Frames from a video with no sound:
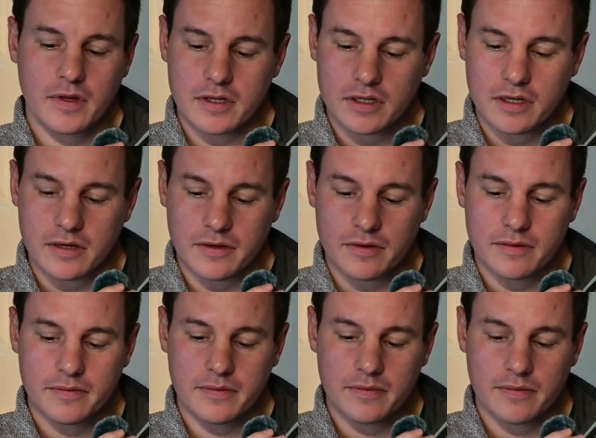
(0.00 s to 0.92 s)
So
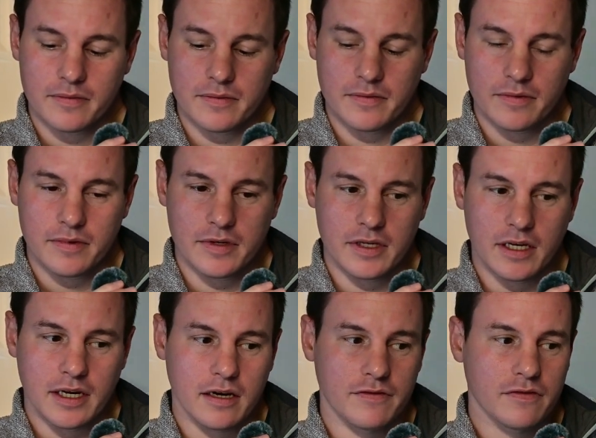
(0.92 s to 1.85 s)

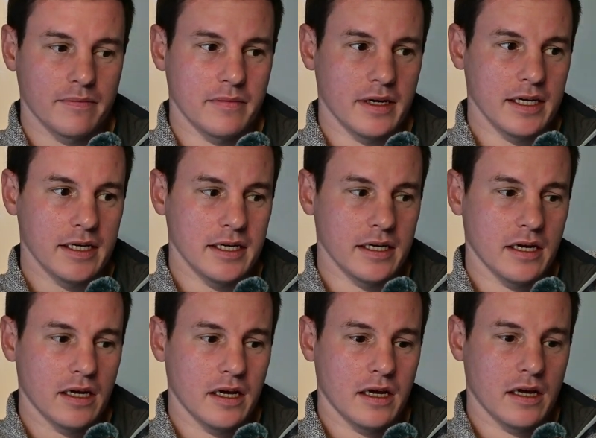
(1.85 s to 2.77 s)
yeah, for me,
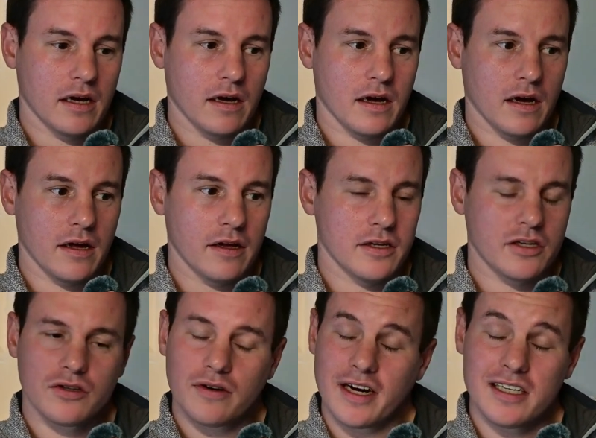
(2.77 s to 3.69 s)

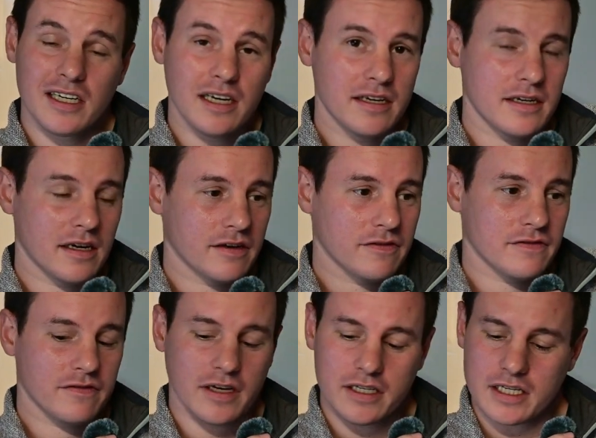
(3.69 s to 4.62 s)
strangely
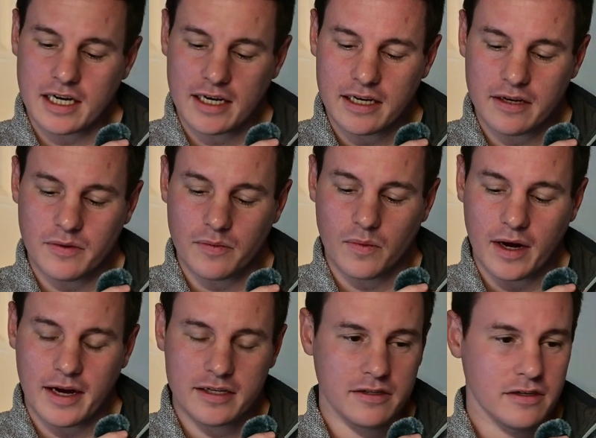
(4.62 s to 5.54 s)
enough, I say
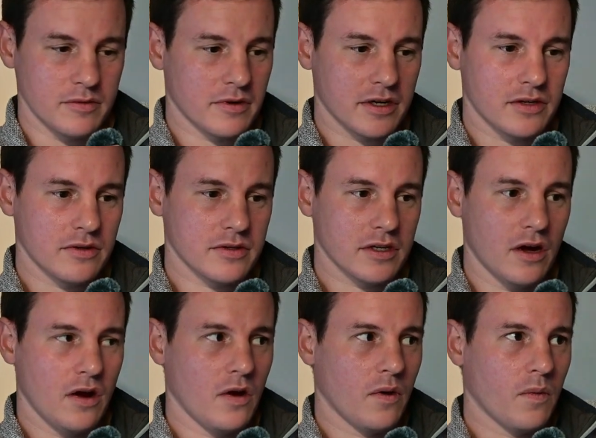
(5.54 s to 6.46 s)
where to do walking tours.
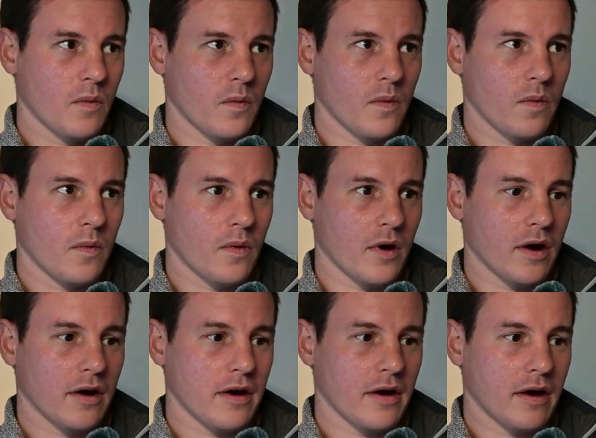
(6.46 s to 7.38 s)

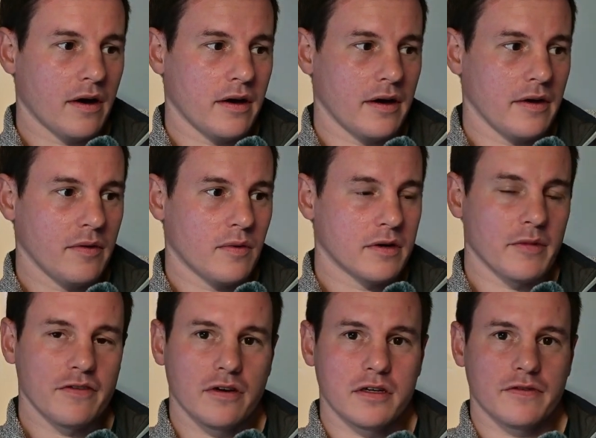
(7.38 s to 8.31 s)
I one of
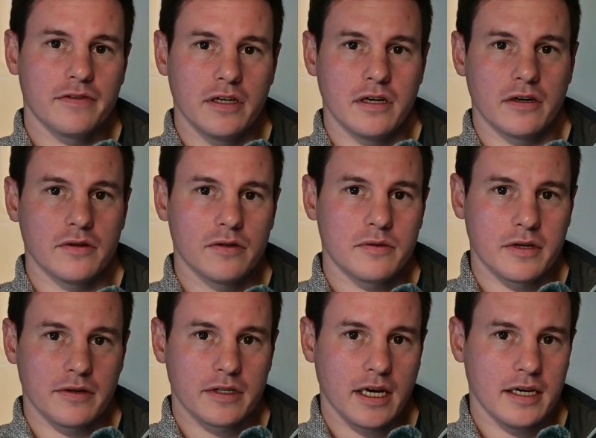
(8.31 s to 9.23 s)
my first videos
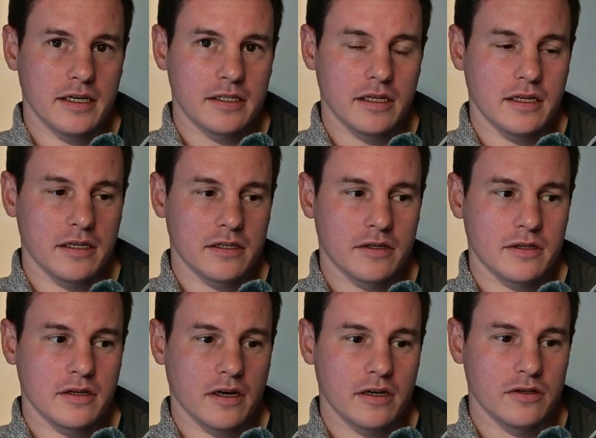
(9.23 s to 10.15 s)
when I was getting into
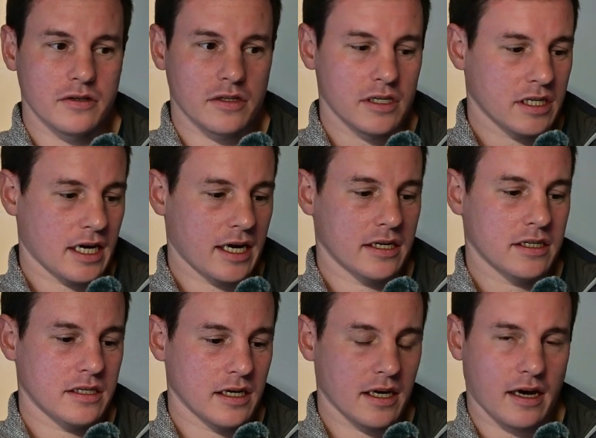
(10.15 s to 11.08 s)
this, I just
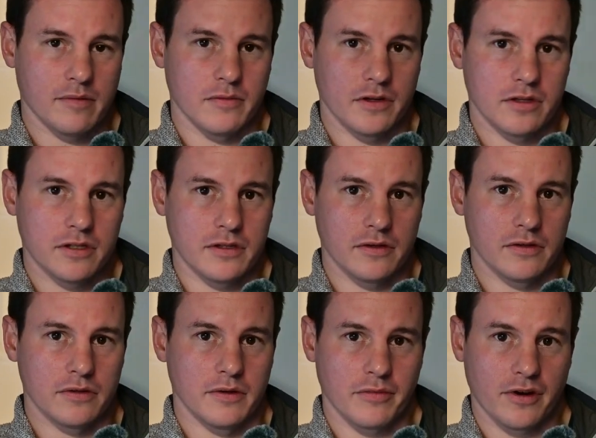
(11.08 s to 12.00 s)
attached the camera
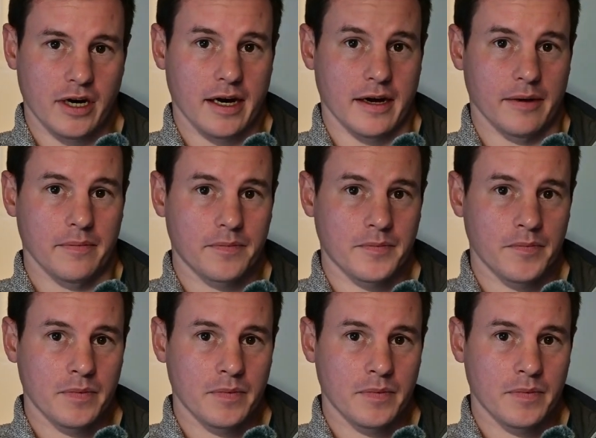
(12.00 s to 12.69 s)
to the pram